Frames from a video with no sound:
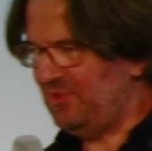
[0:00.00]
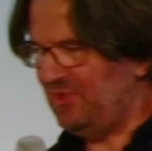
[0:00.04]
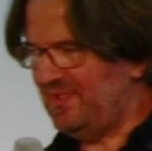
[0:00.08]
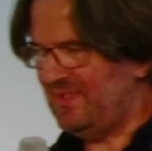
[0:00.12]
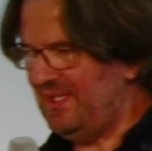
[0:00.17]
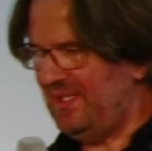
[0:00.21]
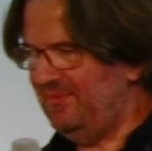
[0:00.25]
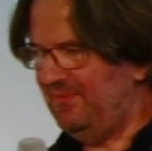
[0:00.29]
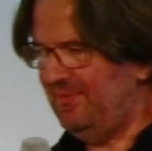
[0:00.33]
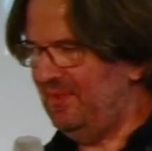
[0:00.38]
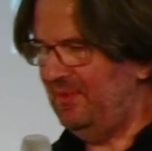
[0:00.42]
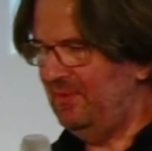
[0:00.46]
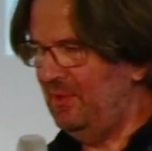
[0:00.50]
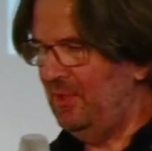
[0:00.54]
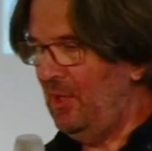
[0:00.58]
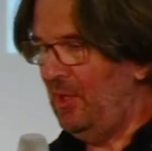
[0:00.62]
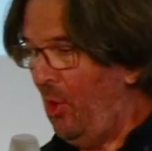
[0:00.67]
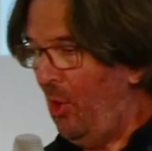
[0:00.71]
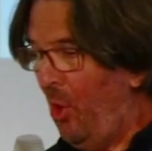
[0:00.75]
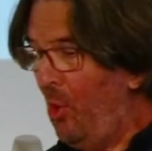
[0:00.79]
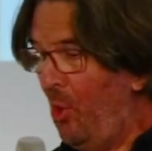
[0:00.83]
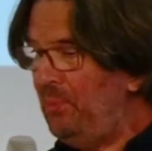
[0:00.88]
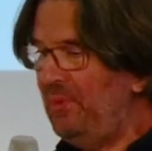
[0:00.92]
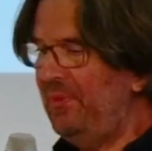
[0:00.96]
is if you
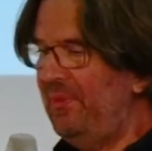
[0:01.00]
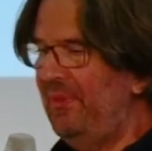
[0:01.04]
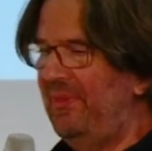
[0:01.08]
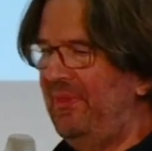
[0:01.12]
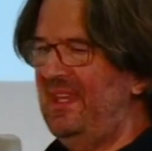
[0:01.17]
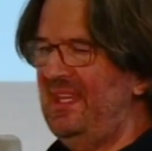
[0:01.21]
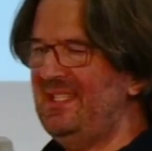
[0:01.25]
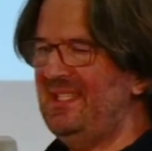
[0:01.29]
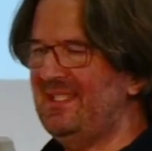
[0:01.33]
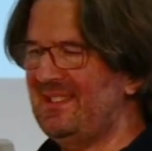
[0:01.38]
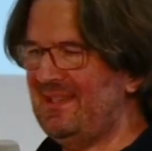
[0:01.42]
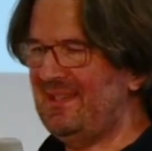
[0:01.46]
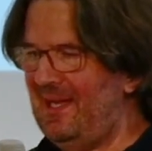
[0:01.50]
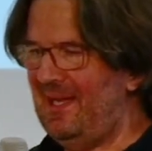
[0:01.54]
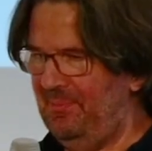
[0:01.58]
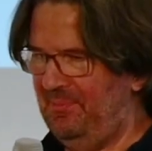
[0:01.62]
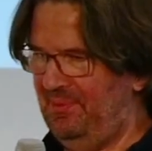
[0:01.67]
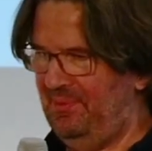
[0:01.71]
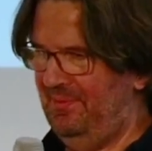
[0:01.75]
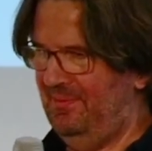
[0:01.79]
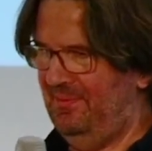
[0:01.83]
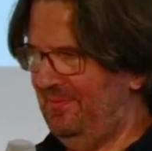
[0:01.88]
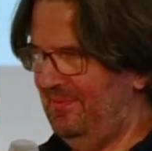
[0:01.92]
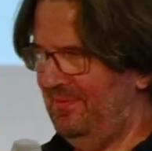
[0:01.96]
open things up,
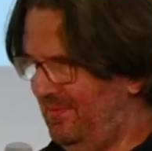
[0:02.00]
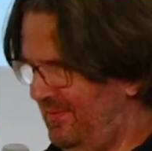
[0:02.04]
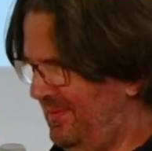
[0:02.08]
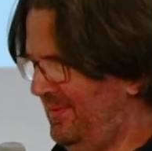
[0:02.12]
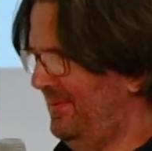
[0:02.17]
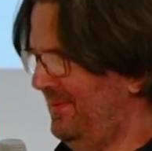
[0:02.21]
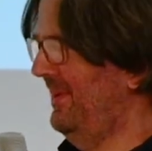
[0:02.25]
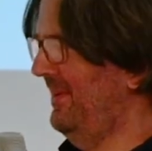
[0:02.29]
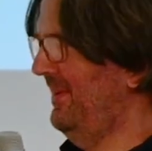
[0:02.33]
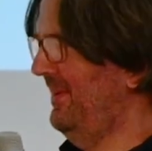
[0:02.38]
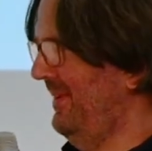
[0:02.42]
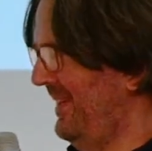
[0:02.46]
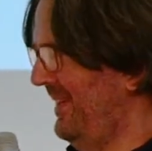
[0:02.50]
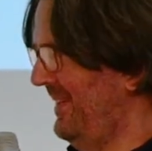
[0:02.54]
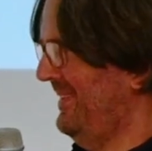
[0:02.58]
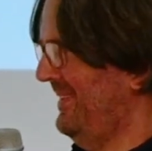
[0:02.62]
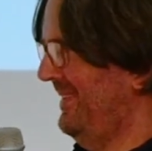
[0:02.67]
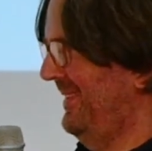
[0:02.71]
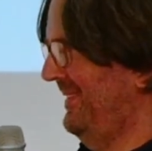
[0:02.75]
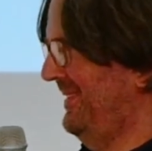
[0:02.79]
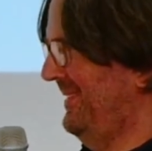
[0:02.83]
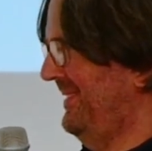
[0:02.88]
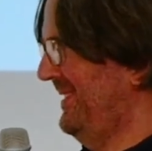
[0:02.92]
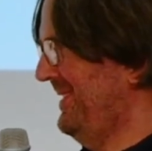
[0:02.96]
like
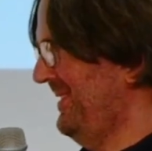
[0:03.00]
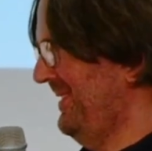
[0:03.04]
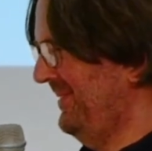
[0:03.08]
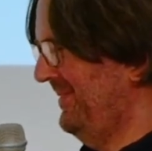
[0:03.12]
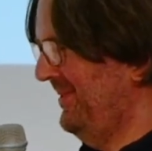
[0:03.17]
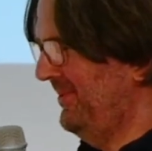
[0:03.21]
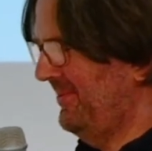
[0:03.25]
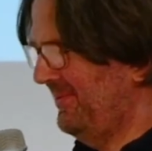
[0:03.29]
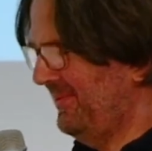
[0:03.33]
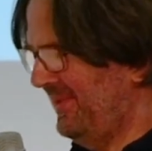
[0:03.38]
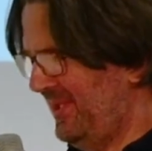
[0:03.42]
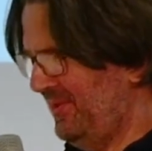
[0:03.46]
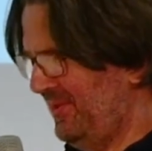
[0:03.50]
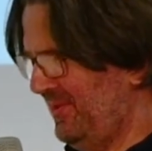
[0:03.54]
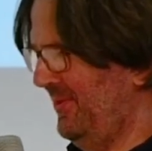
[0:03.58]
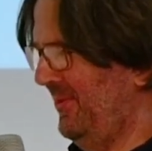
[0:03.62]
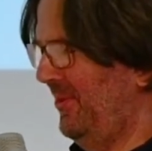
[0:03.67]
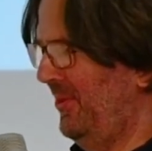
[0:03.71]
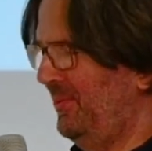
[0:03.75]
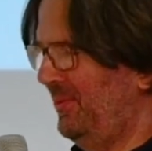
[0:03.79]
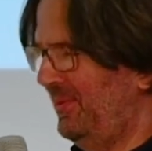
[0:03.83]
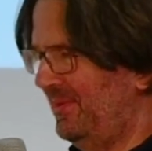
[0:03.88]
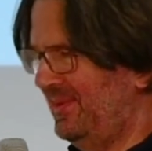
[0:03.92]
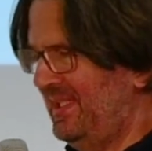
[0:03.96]
disintegration or
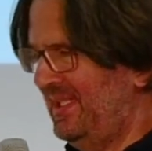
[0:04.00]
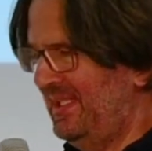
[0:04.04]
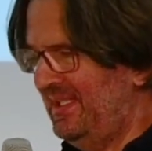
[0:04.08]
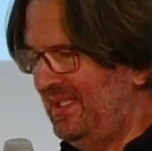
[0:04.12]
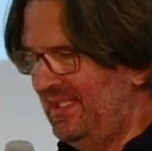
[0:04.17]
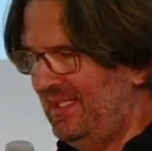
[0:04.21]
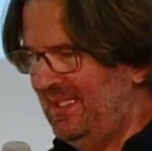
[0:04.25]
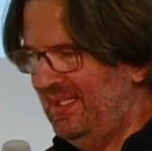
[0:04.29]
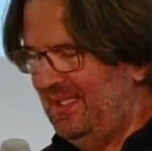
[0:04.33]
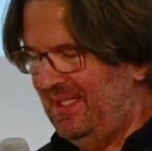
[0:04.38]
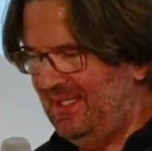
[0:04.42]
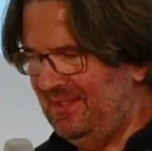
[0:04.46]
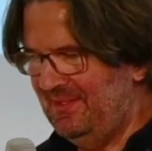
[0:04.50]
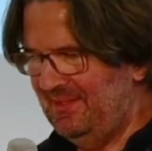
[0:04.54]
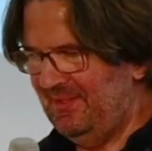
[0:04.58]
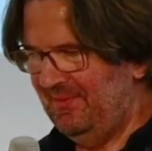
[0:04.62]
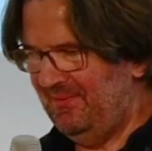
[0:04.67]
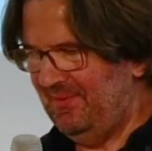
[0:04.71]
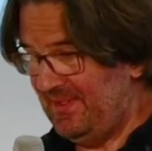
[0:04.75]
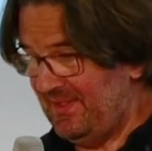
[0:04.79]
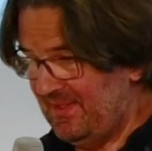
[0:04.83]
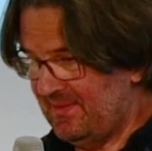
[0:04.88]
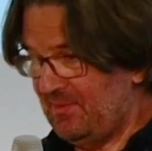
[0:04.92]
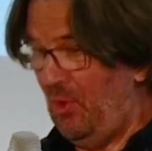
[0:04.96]
open
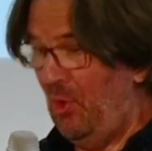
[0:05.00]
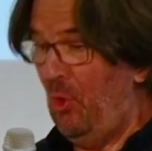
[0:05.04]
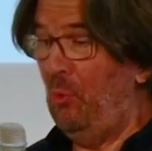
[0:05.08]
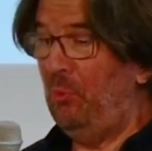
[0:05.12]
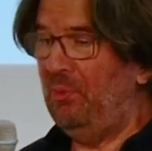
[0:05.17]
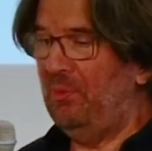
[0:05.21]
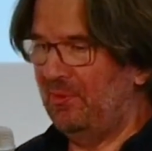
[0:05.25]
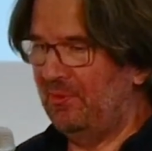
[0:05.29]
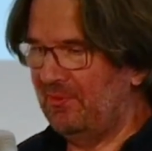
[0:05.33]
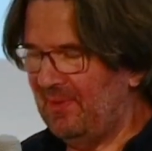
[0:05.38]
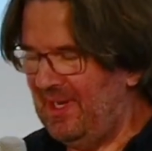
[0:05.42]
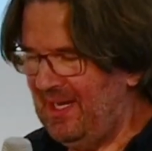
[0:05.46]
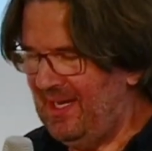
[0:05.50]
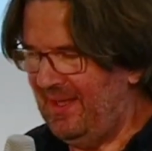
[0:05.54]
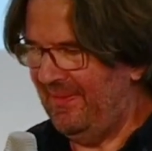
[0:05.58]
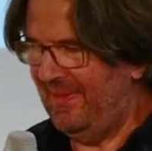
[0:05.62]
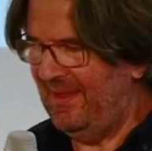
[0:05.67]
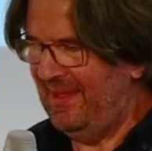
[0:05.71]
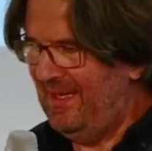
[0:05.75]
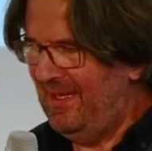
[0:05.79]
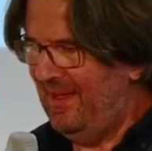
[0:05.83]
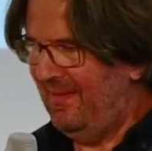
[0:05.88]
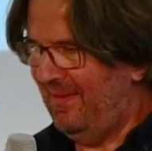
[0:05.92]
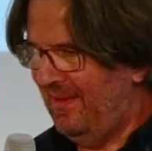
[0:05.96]
interfaces, Open RAN,
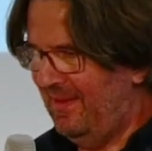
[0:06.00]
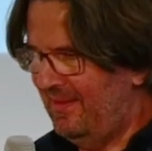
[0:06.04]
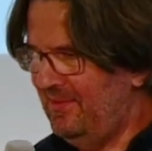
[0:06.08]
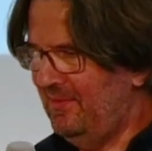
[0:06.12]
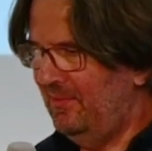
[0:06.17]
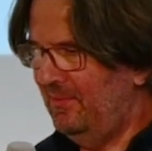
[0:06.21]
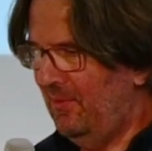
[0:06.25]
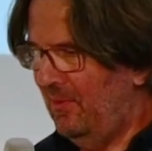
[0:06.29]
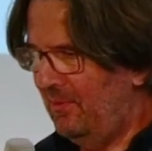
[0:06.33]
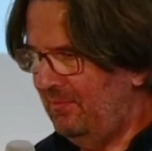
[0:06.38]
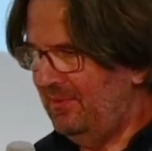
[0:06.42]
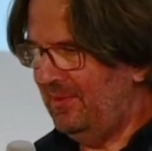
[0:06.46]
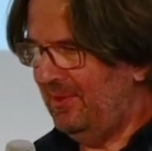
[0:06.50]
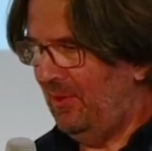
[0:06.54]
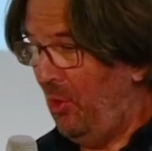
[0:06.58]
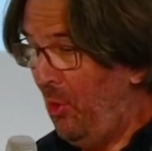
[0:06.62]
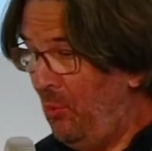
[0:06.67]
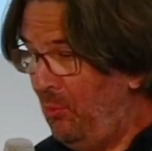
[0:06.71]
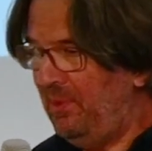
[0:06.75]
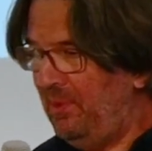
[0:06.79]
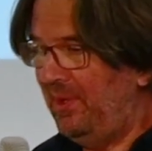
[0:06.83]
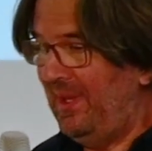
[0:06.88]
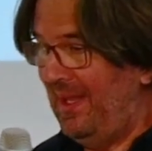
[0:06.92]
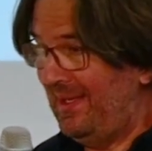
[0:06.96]
then you
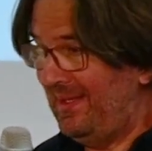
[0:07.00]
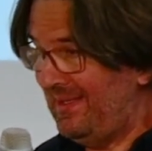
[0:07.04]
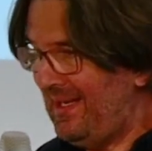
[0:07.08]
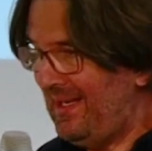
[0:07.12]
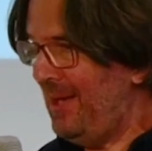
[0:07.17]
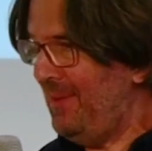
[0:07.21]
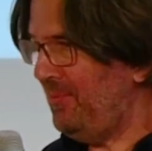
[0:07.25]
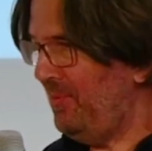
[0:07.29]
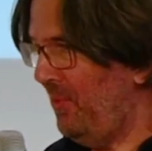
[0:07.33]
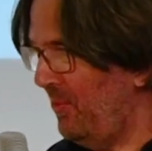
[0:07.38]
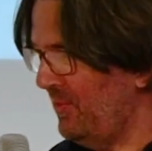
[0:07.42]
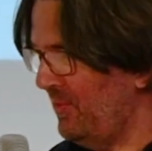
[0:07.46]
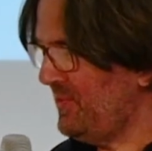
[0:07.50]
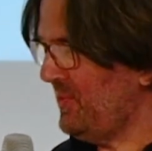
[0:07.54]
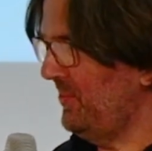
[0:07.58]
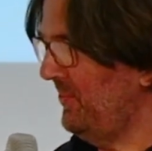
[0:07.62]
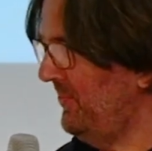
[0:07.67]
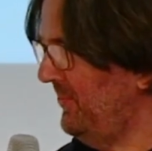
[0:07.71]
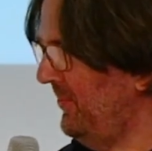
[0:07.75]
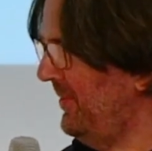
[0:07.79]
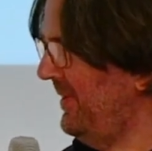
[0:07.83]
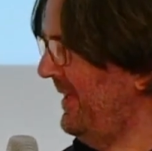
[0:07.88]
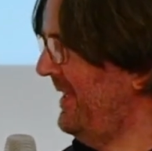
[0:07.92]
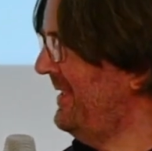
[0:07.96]
open it up also
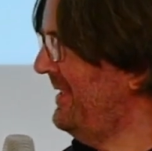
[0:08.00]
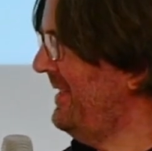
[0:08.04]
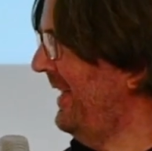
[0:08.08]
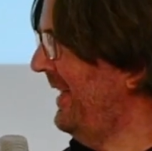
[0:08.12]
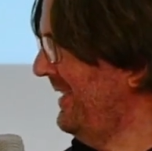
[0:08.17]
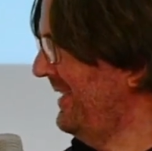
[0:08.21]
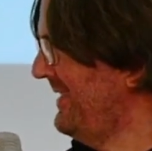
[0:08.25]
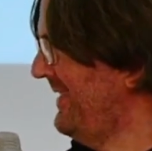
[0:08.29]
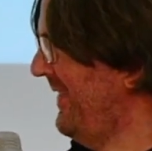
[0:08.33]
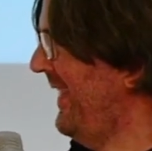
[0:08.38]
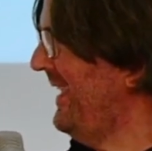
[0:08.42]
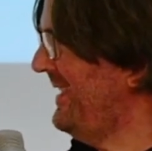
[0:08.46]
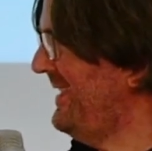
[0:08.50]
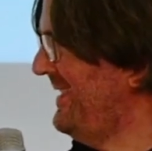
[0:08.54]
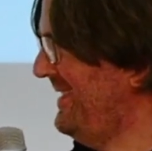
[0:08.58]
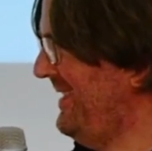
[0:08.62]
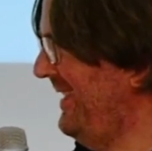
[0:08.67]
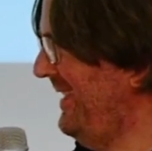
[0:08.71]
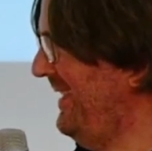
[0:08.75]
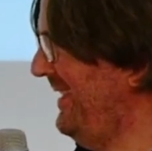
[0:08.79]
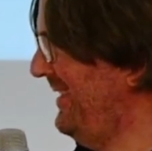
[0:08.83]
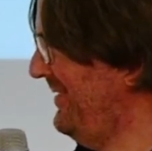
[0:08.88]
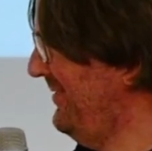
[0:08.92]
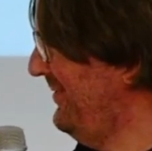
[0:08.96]
for attackers. That's
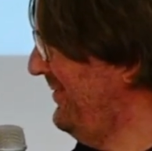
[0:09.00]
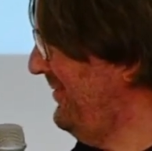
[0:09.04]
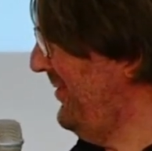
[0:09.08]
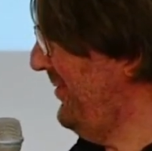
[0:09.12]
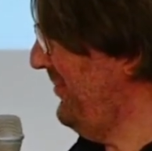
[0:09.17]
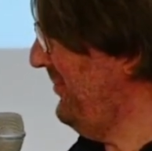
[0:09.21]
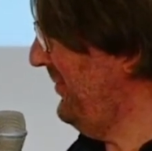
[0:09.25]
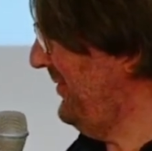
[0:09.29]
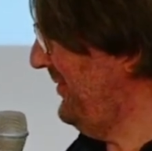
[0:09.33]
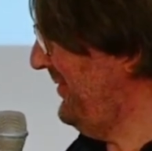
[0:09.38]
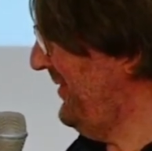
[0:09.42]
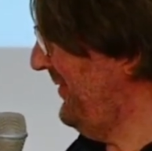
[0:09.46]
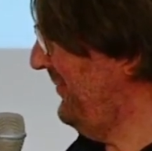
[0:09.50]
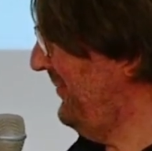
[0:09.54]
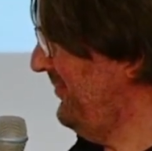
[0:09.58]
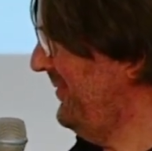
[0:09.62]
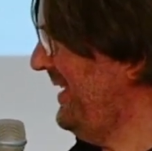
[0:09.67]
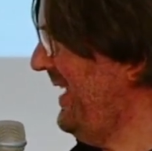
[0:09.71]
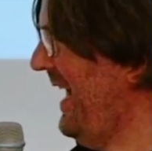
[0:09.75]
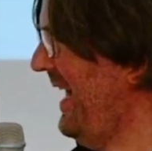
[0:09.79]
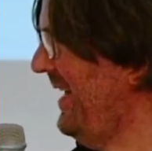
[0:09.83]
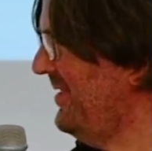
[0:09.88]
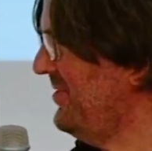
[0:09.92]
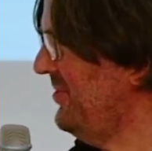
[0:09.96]
the intuitive
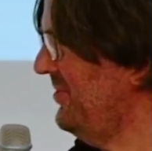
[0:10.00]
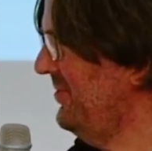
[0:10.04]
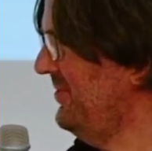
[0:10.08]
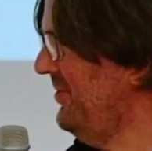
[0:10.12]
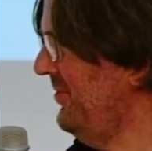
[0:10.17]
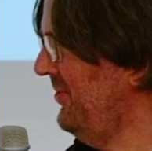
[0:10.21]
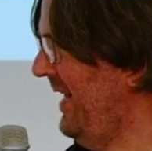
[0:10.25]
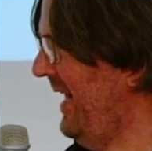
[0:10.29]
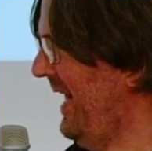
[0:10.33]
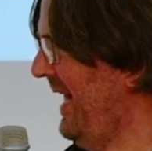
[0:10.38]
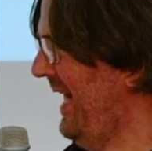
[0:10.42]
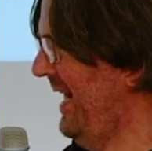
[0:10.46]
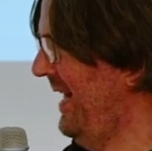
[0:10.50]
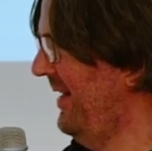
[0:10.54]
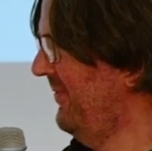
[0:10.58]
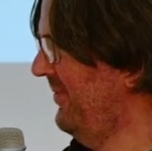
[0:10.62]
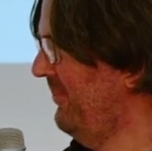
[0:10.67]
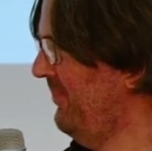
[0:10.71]
reaction you have.